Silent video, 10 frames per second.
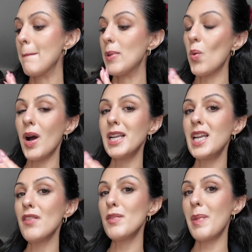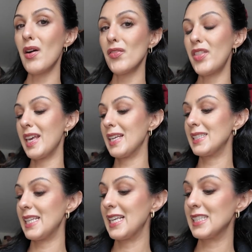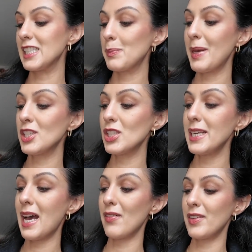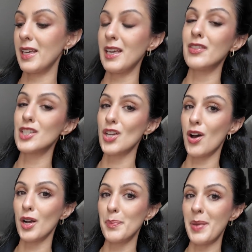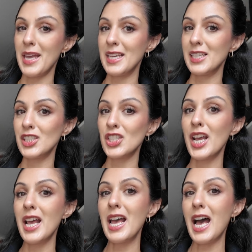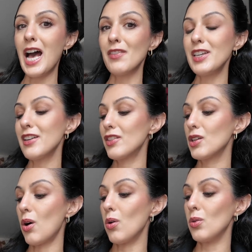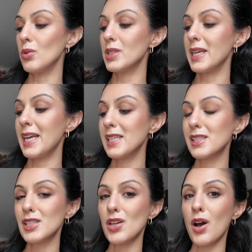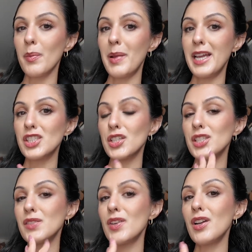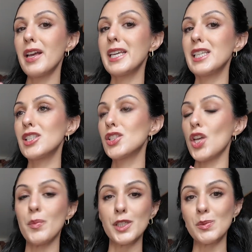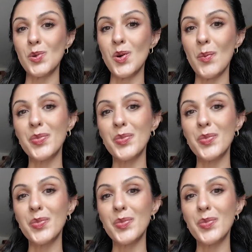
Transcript: But what I love about this is, especially having it in the dark beige, having the gold against the dark beige, I just feel like it is so much more